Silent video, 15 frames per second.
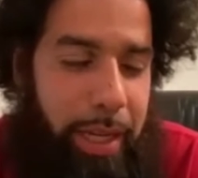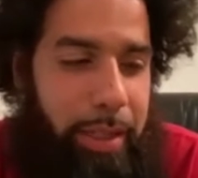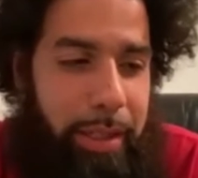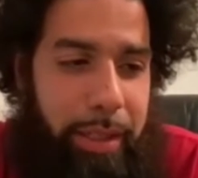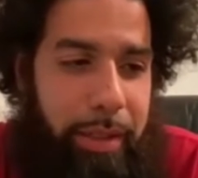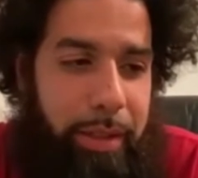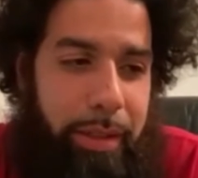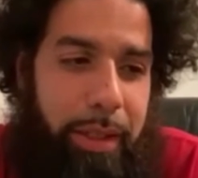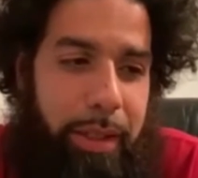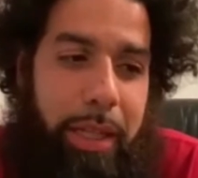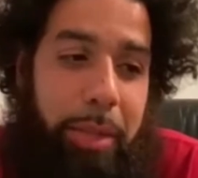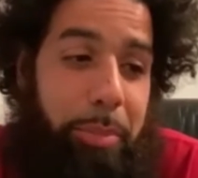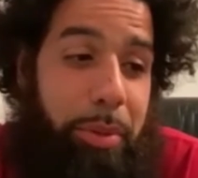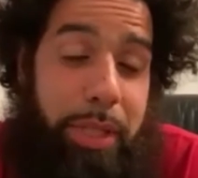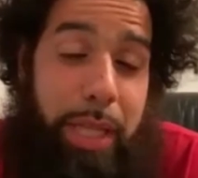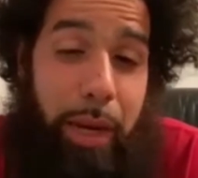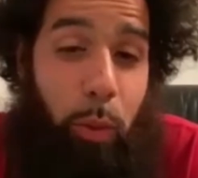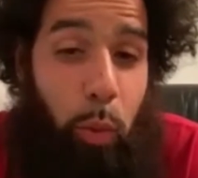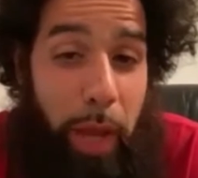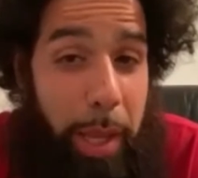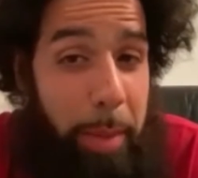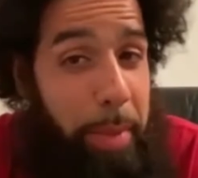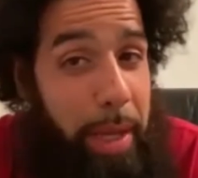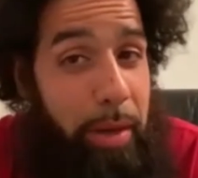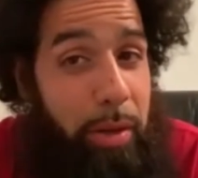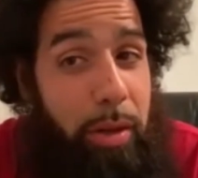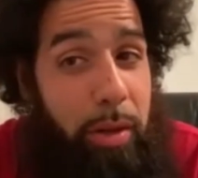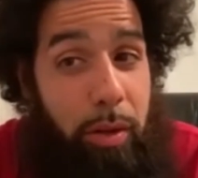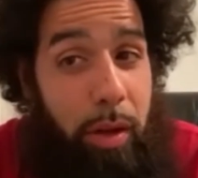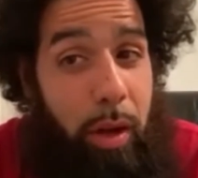said it, the Clippers got a way
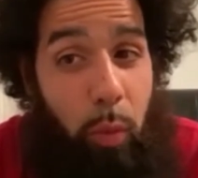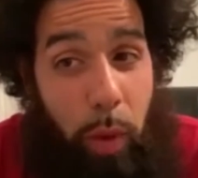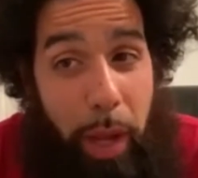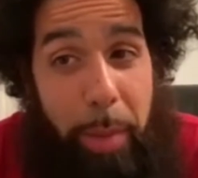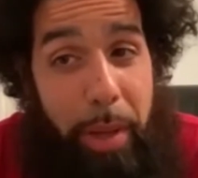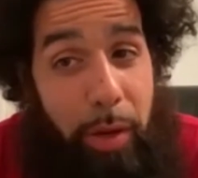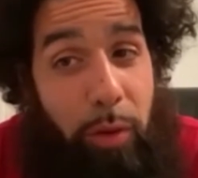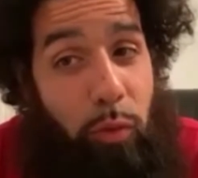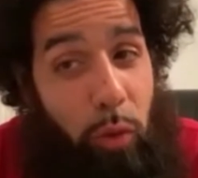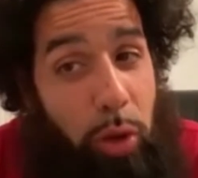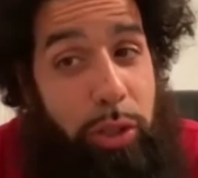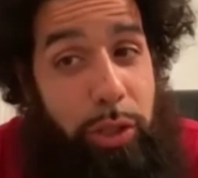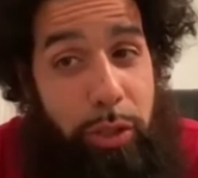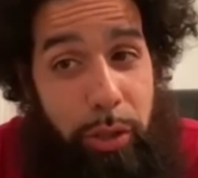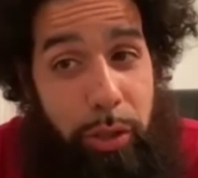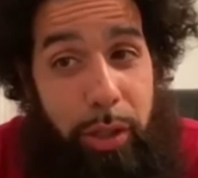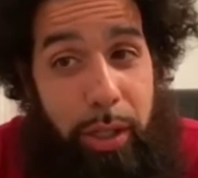better roster.